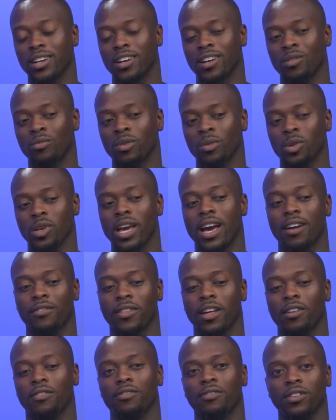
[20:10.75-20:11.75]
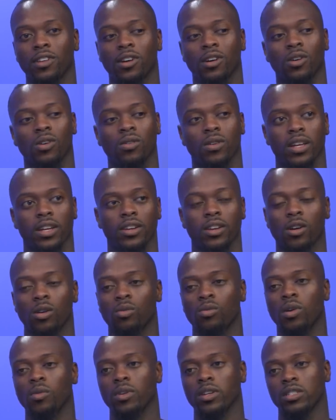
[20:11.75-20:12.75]
um, when we have that flow and know
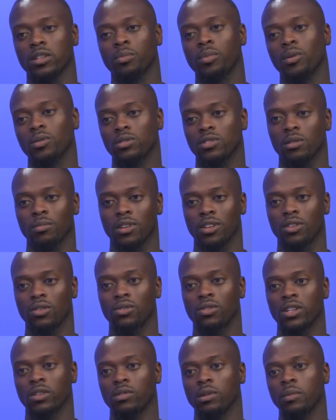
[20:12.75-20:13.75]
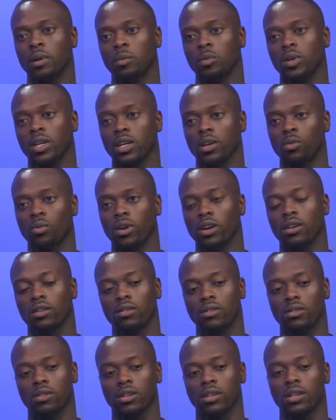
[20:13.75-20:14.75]
what we're supposed to be doing exactly. and what we can work
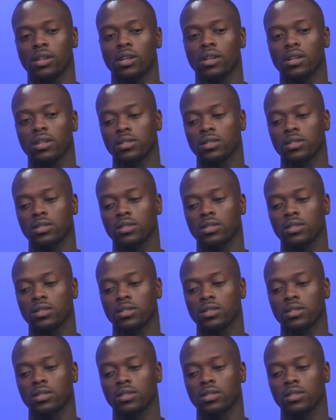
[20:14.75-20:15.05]
on. Yeah.